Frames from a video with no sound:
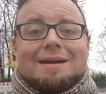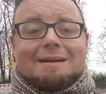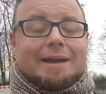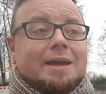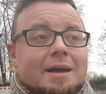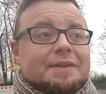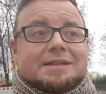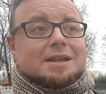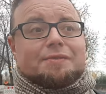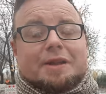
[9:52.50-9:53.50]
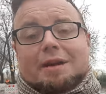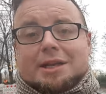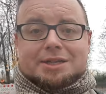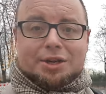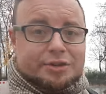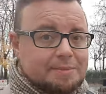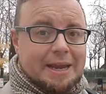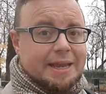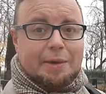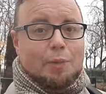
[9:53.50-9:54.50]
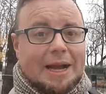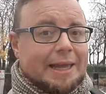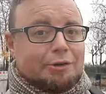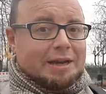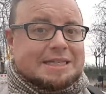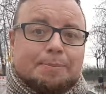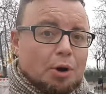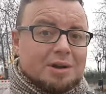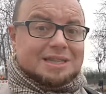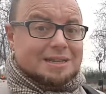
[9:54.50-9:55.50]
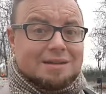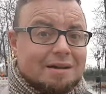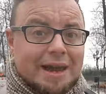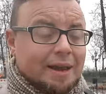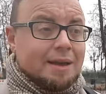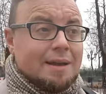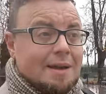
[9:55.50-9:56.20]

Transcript: lie, there's nothing I can do to make it wacky, crazy, bonkers exciting.